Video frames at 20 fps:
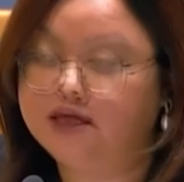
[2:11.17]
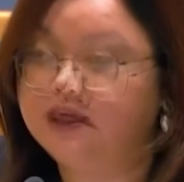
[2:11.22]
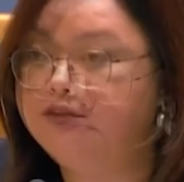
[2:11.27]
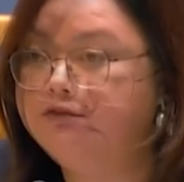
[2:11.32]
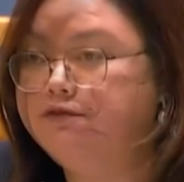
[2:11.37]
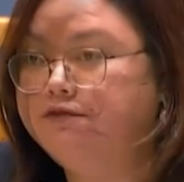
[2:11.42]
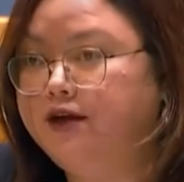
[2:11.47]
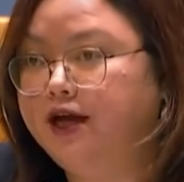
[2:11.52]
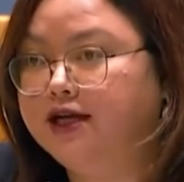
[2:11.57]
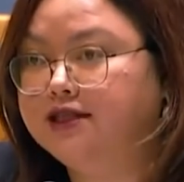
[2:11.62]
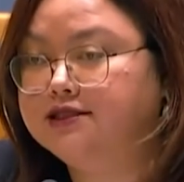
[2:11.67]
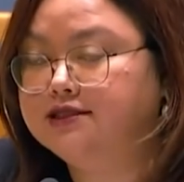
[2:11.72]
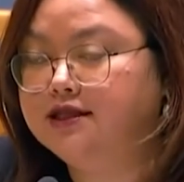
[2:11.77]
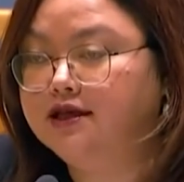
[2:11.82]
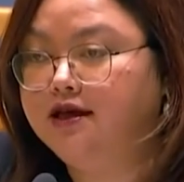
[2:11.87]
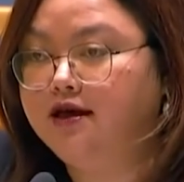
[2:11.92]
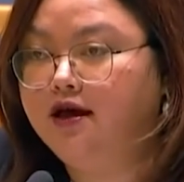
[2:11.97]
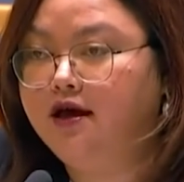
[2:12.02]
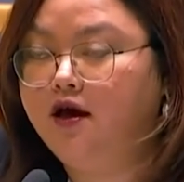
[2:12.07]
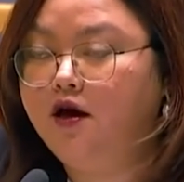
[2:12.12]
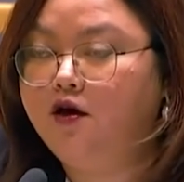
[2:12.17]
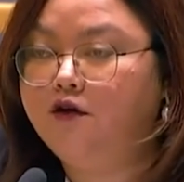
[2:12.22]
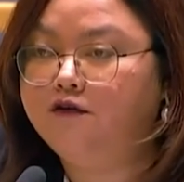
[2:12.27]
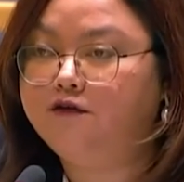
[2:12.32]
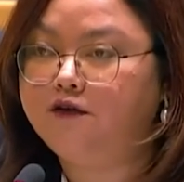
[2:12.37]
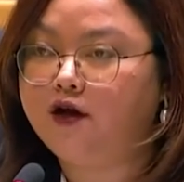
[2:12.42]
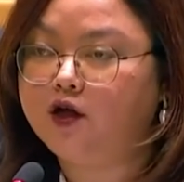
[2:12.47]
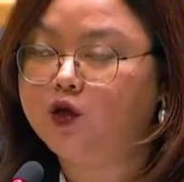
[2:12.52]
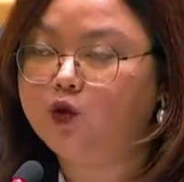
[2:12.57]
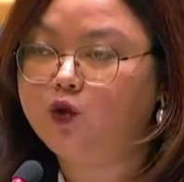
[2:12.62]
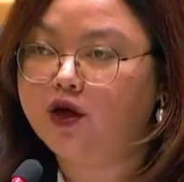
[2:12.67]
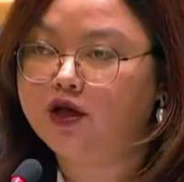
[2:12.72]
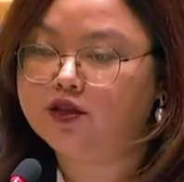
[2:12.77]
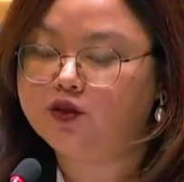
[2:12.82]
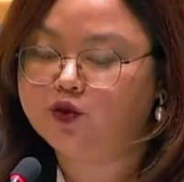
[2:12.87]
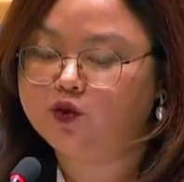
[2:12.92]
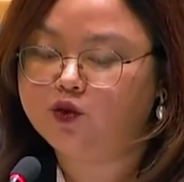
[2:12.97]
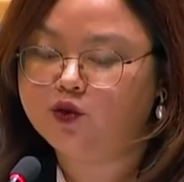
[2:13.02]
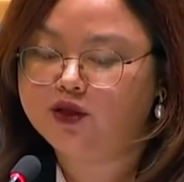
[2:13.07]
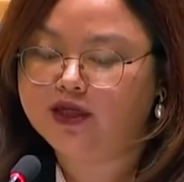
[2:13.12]
In fact,
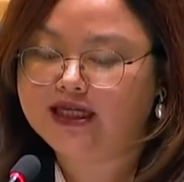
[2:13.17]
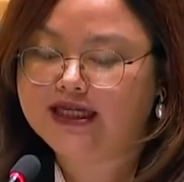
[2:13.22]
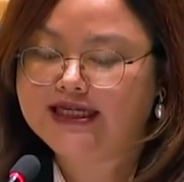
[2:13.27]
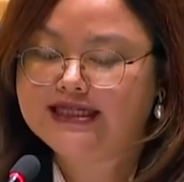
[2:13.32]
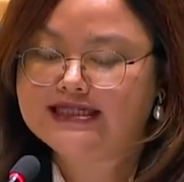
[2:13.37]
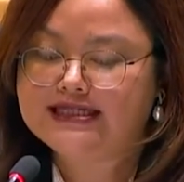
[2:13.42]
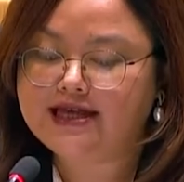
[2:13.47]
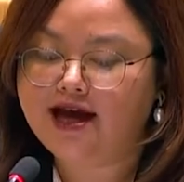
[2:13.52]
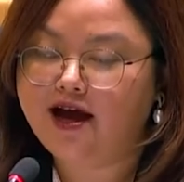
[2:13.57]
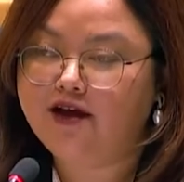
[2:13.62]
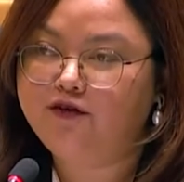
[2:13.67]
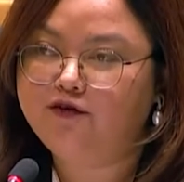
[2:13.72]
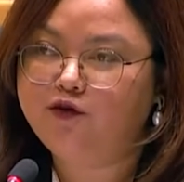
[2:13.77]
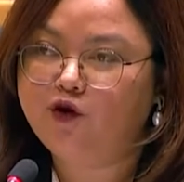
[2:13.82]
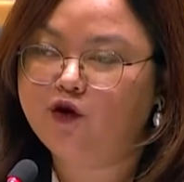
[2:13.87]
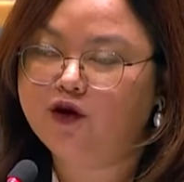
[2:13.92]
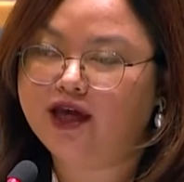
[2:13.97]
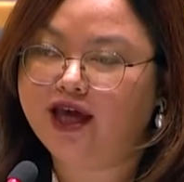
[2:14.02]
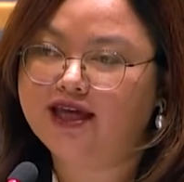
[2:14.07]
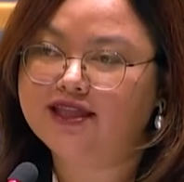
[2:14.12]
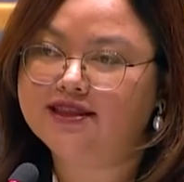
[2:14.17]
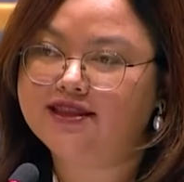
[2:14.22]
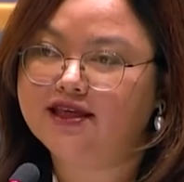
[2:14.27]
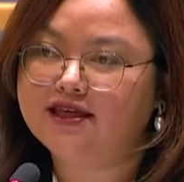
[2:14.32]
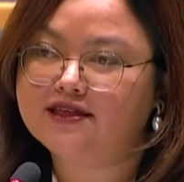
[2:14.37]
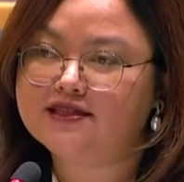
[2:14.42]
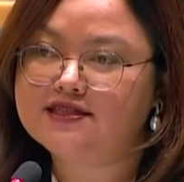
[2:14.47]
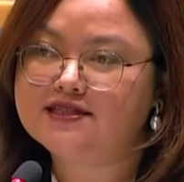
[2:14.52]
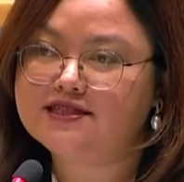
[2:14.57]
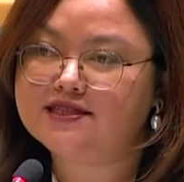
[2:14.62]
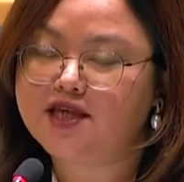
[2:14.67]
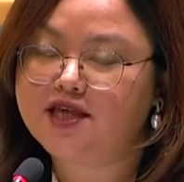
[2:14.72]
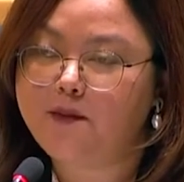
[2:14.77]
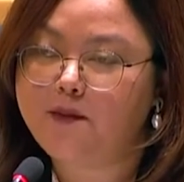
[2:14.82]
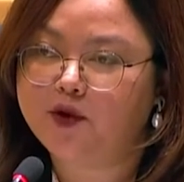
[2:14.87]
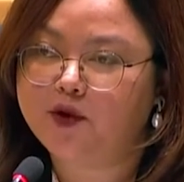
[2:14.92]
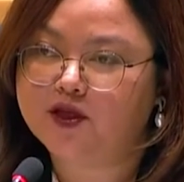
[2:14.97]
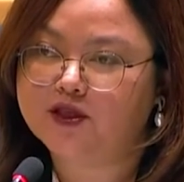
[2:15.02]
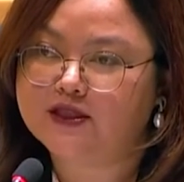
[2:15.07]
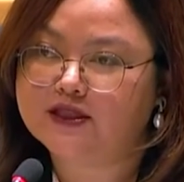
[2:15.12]
Vanuatu is advocating
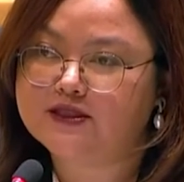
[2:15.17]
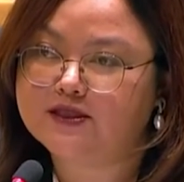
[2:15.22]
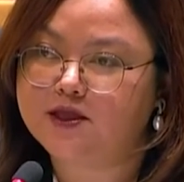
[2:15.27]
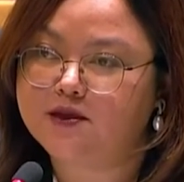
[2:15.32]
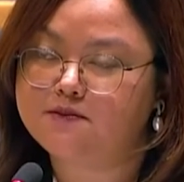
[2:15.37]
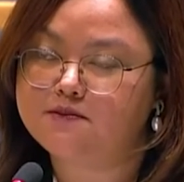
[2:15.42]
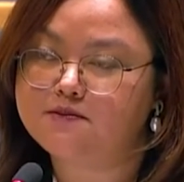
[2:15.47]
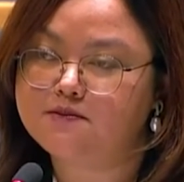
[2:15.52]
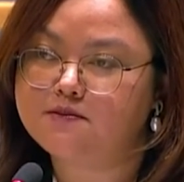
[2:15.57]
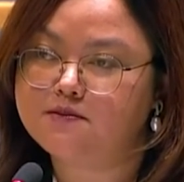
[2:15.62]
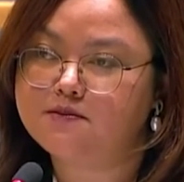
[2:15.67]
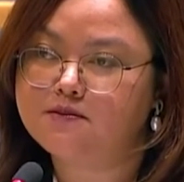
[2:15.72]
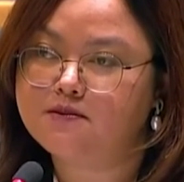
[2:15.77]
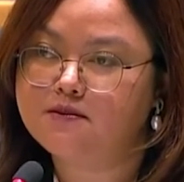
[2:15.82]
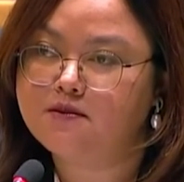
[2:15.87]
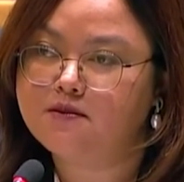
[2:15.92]
separatism